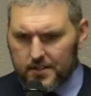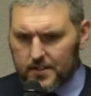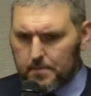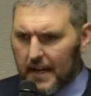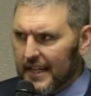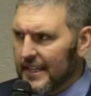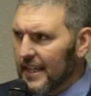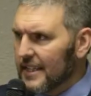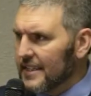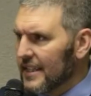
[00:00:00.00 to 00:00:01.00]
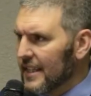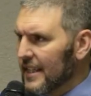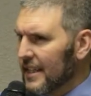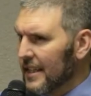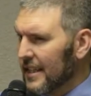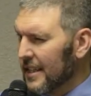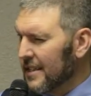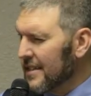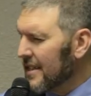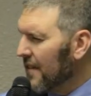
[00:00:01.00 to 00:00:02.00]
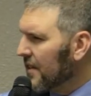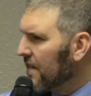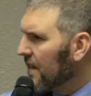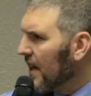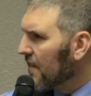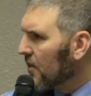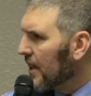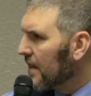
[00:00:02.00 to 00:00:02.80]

this back in 1975 or